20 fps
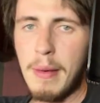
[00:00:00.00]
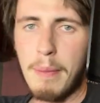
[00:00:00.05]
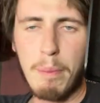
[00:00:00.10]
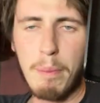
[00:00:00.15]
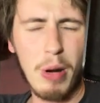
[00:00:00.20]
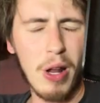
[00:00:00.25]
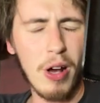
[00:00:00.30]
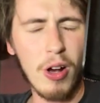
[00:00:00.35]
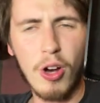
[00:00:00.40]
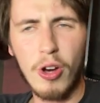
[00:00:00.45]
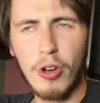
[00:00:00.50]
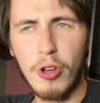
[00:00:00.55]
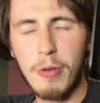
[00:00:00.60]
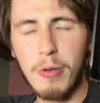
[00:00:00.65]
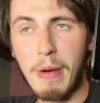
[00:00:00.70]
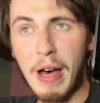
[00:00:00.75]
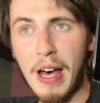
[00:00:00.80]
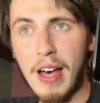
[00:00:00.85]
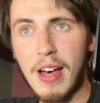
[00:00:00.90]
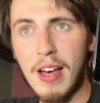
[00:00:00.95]
But I got
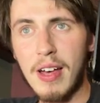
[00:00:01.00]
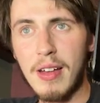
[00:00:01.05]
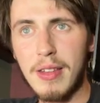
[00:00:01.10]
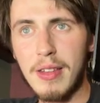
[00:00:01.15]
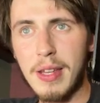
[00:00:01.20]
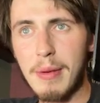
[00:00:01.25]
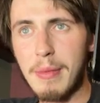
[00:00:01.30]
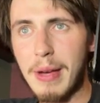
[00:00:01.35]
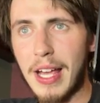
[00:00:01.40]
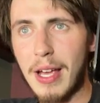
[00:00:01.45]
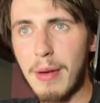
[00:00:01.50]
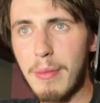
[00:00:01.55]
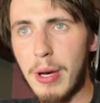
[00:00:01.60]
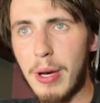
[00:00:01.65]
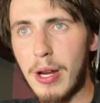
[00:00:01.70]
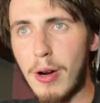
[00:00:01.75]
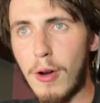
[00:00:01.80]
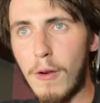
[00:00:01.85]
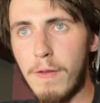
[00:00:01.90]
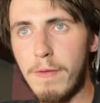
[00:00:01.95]
Umar
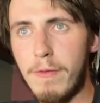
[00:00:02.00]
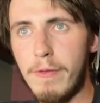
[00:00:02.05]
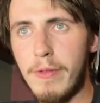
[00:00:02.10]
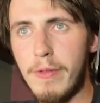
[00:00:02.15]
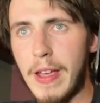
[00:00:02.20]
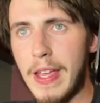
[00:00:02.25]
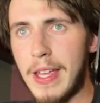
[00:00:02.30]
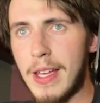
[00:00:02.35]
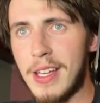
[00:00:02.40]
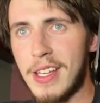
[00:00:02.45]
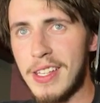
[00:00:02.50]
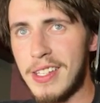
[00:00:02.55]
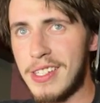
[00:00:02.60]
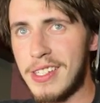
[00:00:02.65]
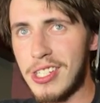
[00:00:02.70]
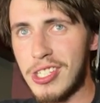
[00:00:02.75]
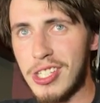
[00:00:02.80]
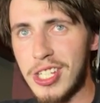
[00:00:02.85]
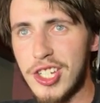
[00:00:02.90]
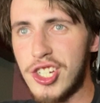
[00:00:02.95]
Nurmagomedov via
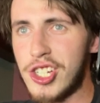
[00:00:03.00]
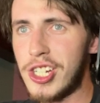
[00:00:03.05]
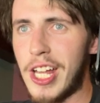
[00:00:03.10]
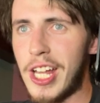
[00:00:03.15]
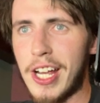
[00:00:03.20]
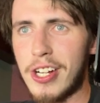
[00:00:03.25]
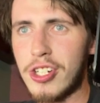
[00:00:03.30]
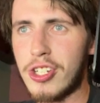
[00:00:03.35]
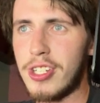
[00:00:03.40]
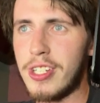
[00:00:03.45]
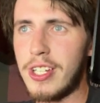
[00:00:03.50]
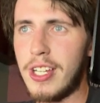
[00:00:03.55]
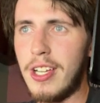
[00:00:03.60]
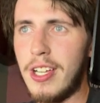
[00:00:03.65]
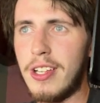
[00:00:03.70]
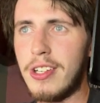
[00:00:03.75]
decision, actually.